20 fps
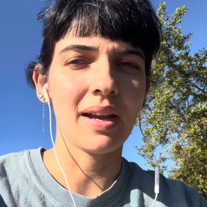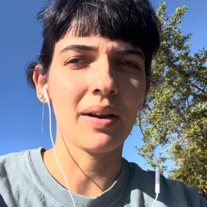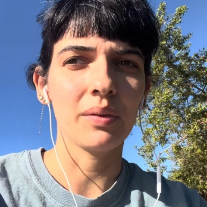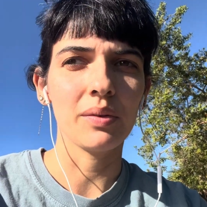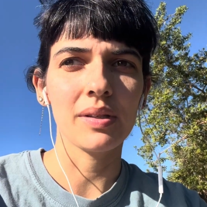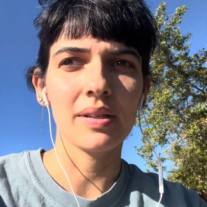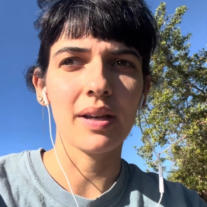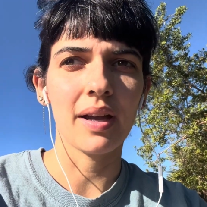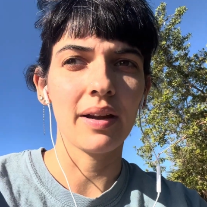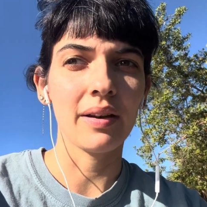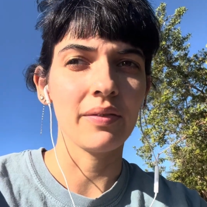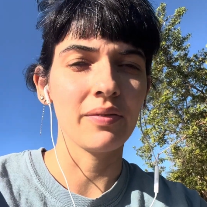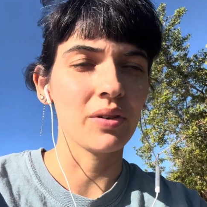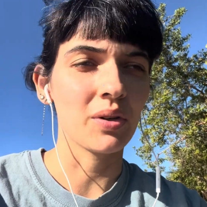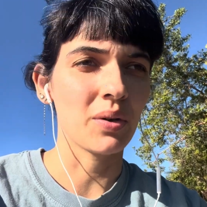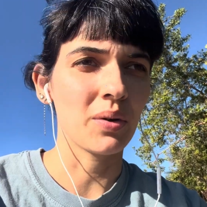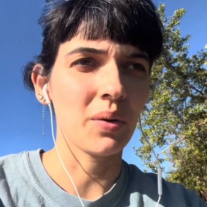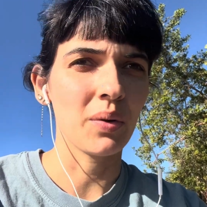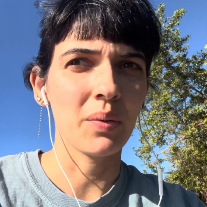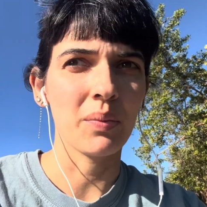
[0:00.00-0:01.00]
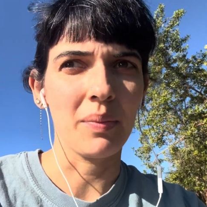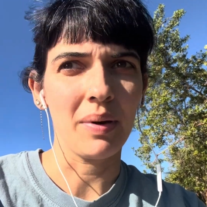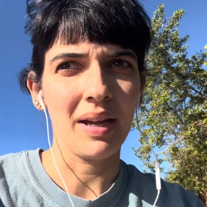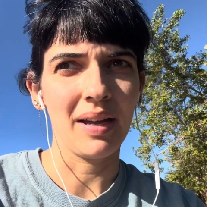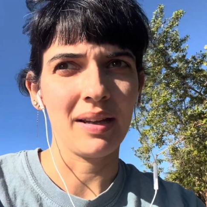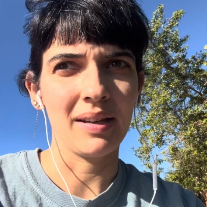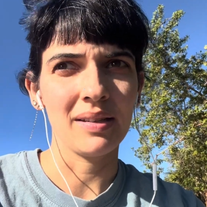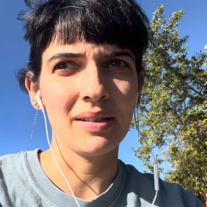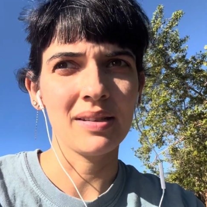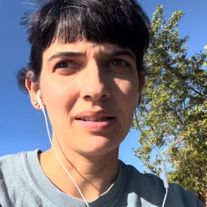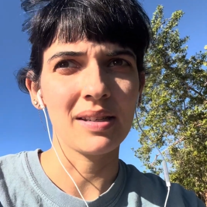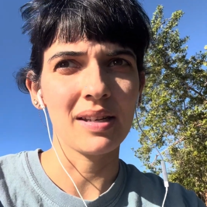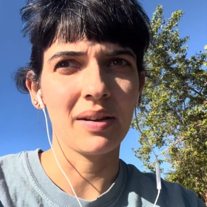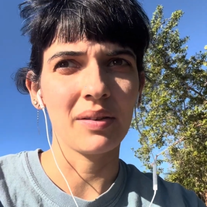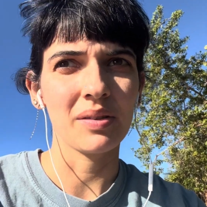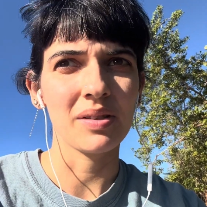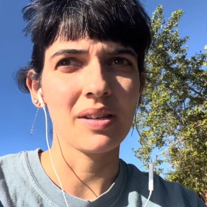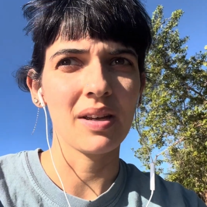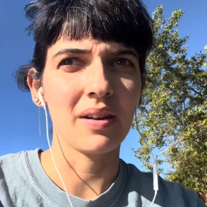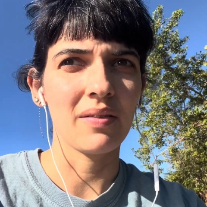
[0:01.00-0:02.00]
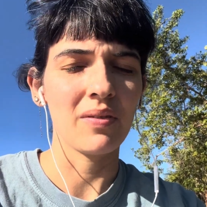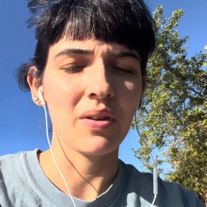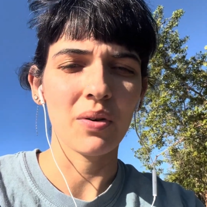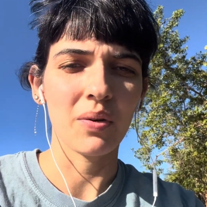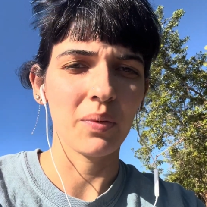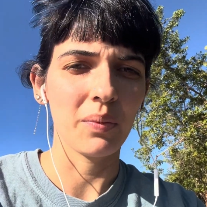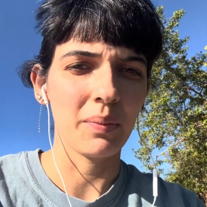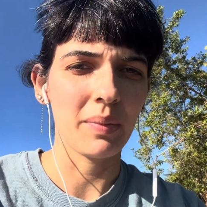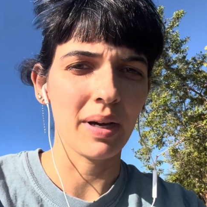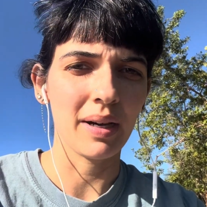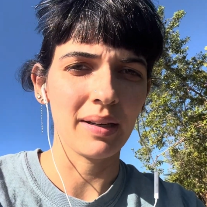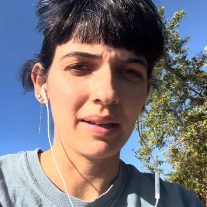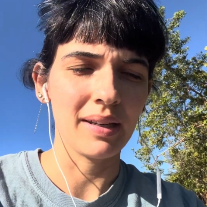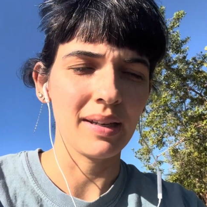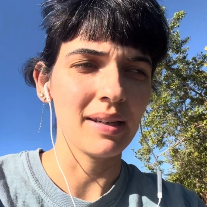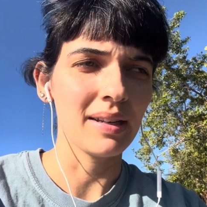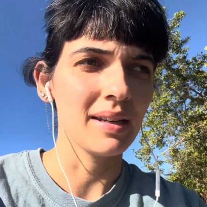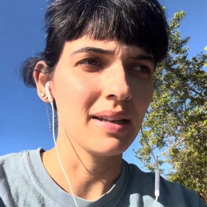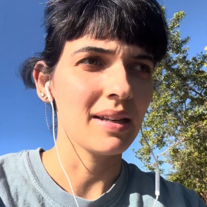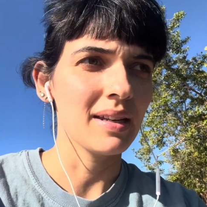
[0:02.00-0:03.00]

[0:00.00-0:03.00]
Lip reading: outside of your own mind, outside of your own body,